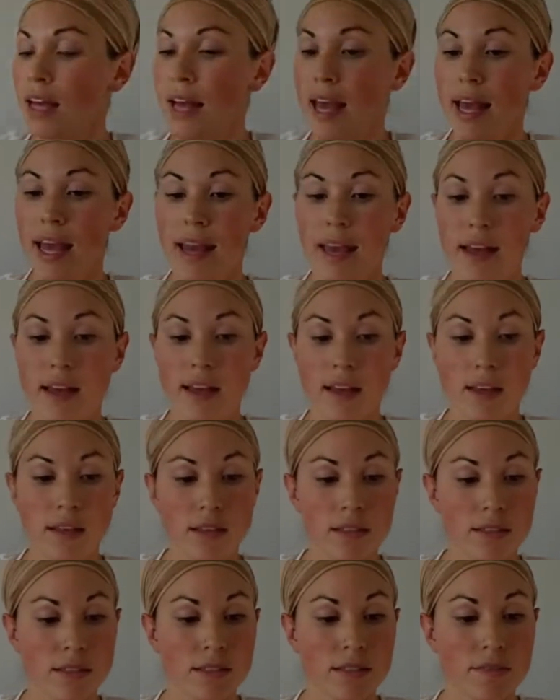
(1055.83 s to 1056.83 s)

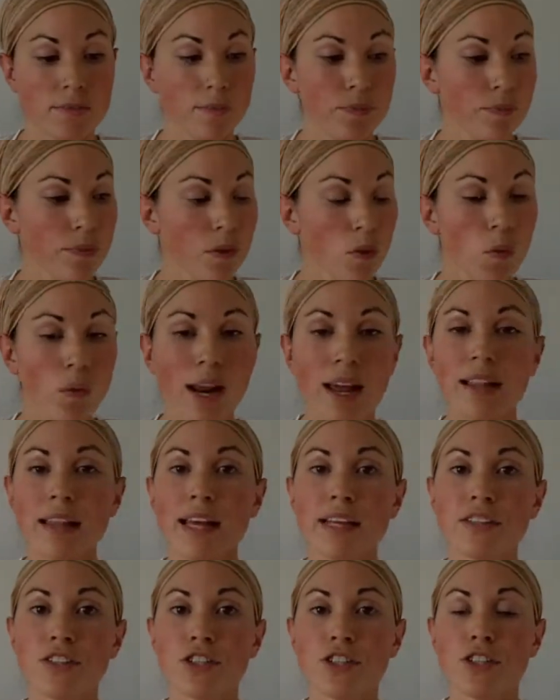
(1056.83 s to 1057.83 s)
And what I
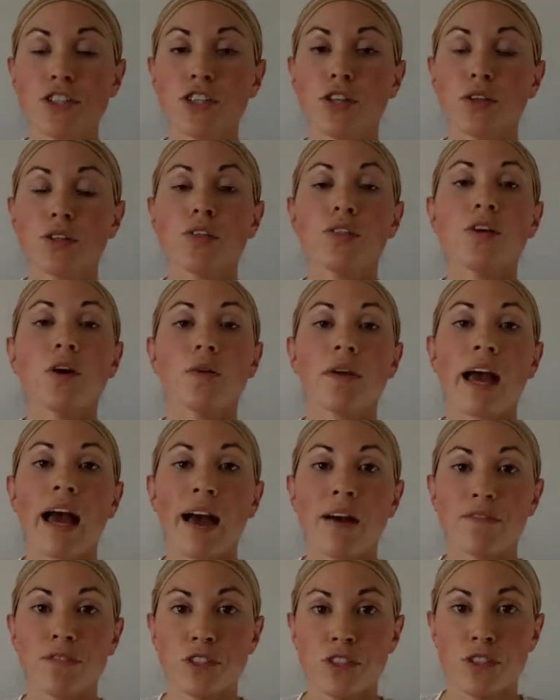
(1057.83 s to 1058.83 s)
like to do, you don't
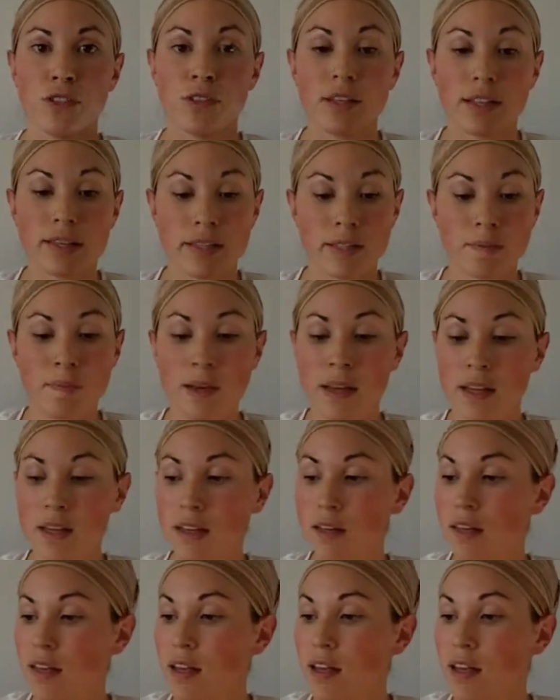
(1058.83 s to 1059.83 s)
have to do this, but
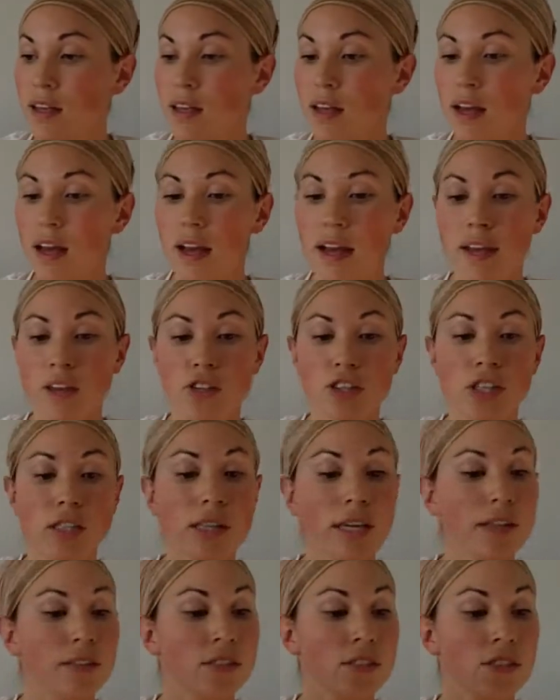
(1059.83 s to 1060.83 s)
I actually
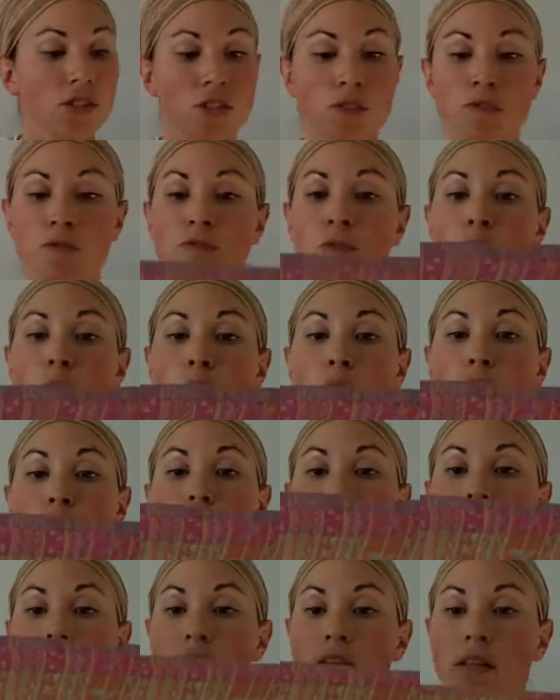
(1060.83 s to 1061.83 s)
like to just
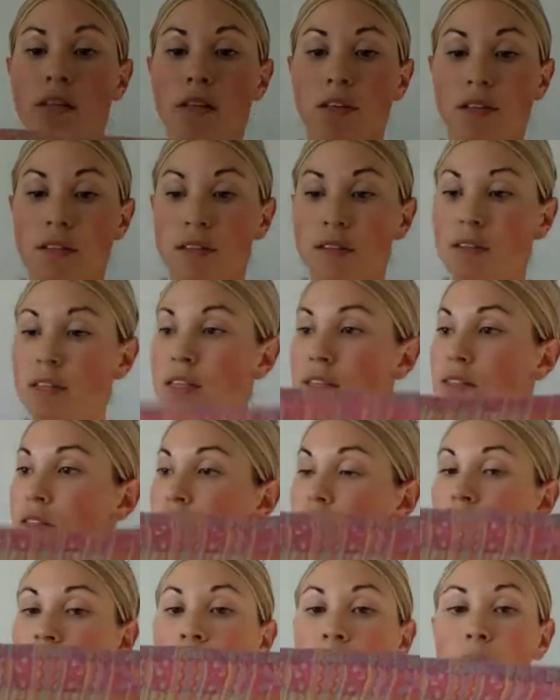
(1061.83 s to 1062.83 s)
fold this
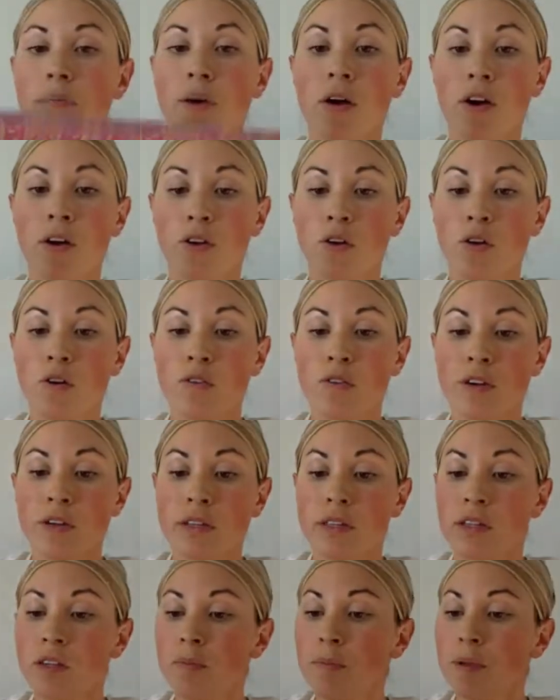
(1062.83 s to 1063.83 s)
top part over a
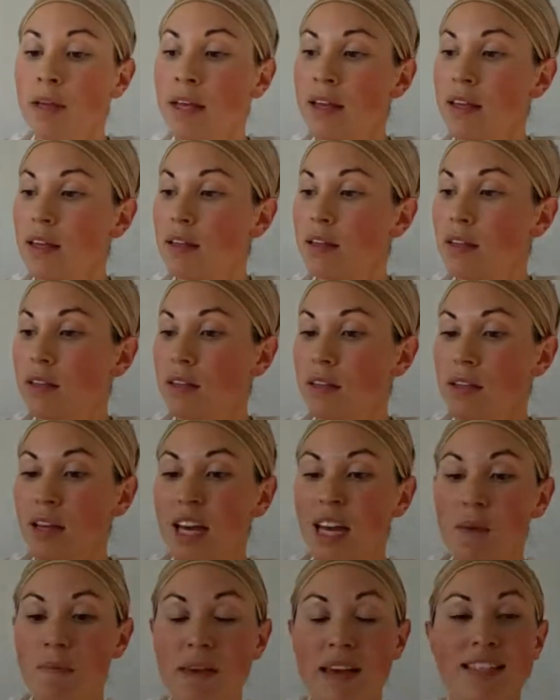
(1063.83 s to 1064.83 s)
little bit,
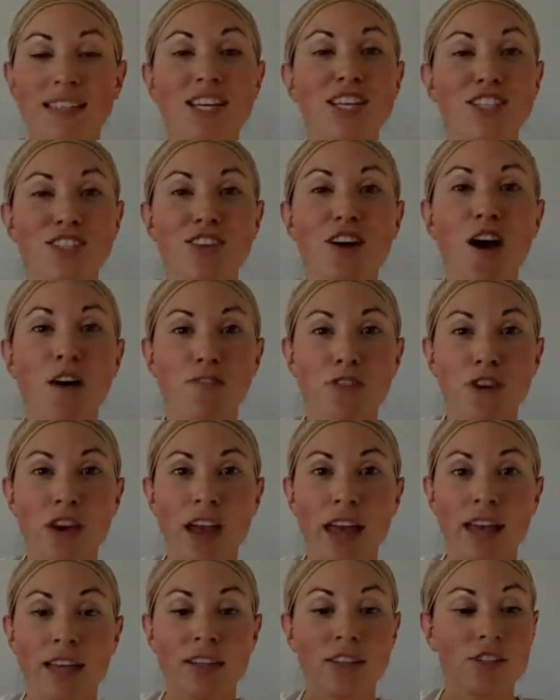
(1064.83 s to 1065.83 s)
kind of makes it a softer
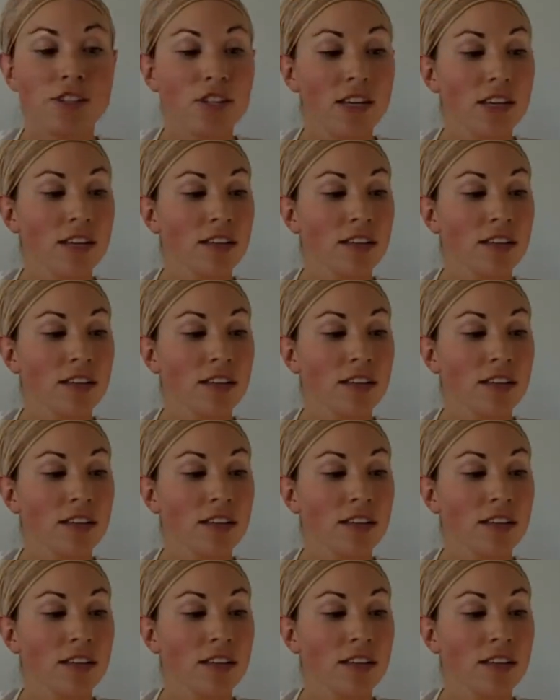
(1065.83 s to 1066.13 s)
edge.